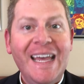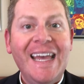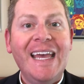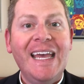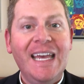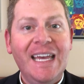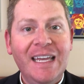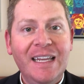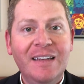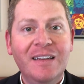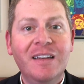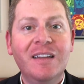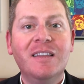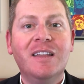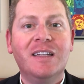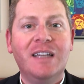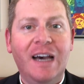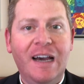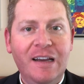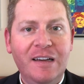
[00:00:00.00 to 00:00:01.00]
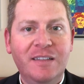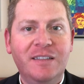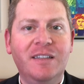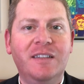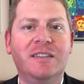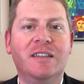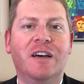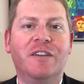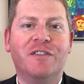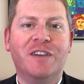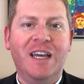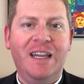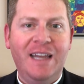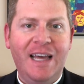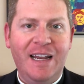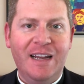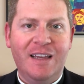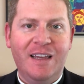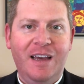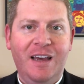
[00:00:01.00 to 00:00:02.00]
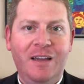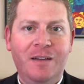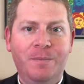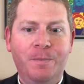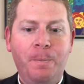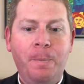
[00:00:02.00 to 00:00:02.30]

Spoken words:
in the Diocese of Connecticut.